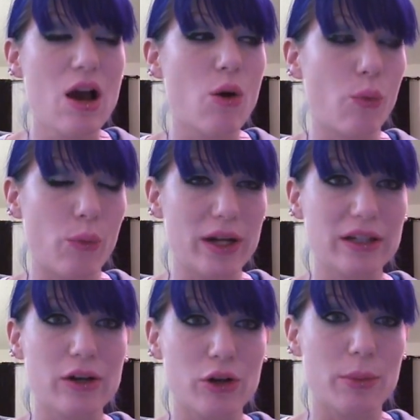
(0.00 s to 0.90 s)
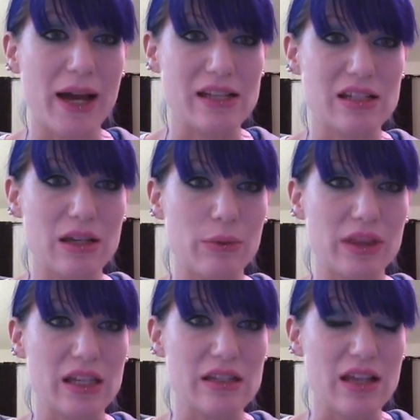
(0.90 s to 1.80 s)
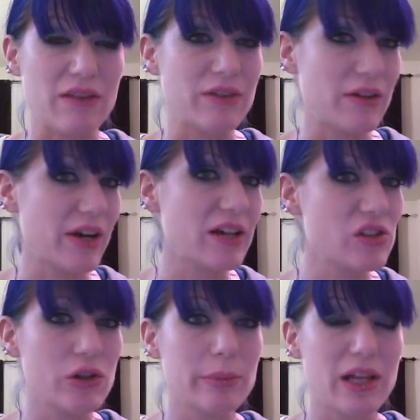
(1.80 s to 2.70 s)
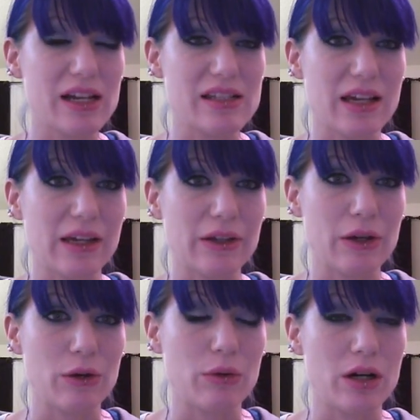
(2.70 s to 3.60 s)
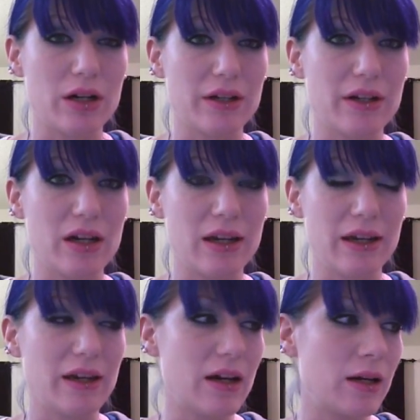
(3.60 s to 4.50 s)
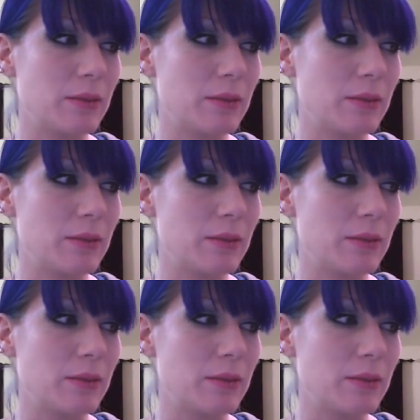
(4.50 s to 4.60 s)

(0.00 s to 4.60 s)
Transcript: 1 coat opacity with these. I've never had to apply a second coat on a